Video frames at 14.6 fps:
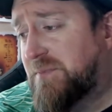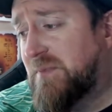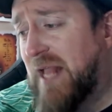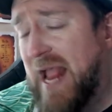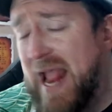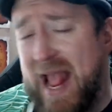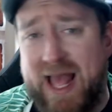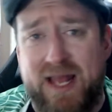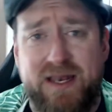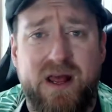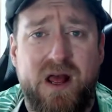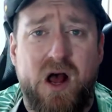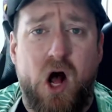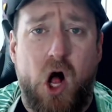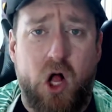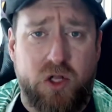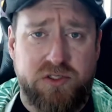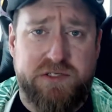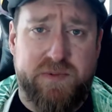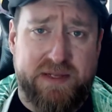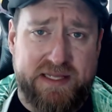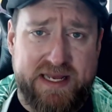and
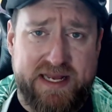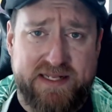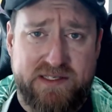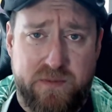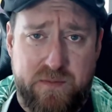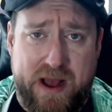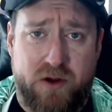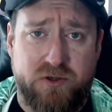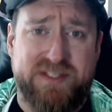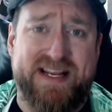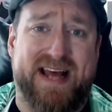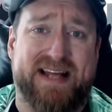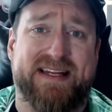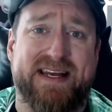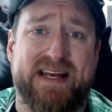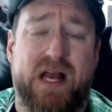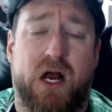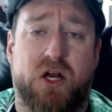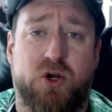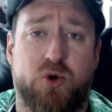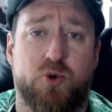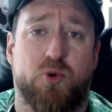ultimately it's about telling a
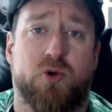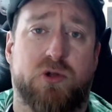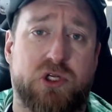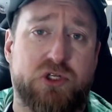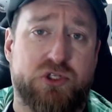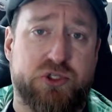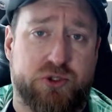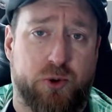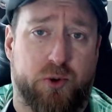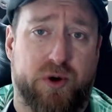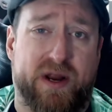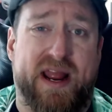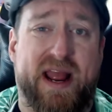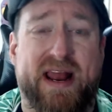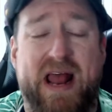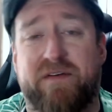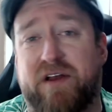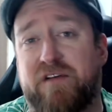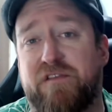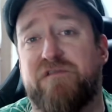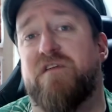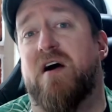cool story and having a
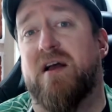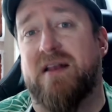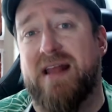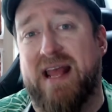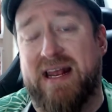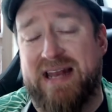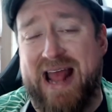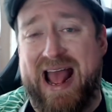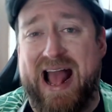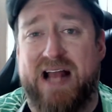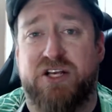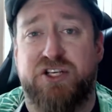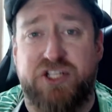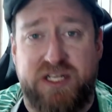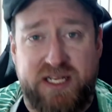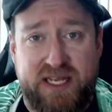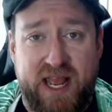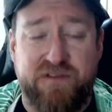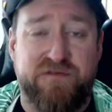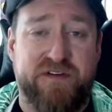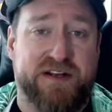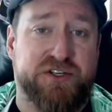fun and action-y
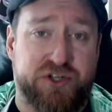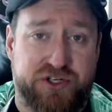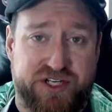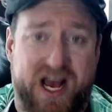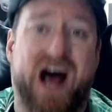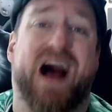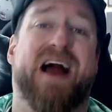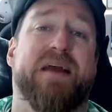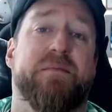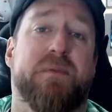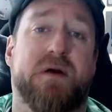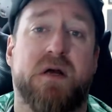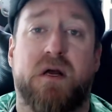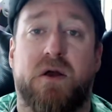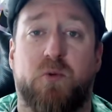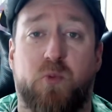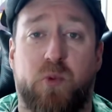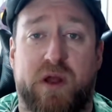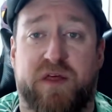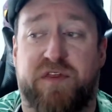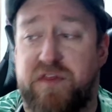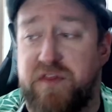adventure time
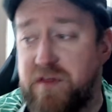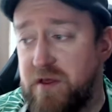with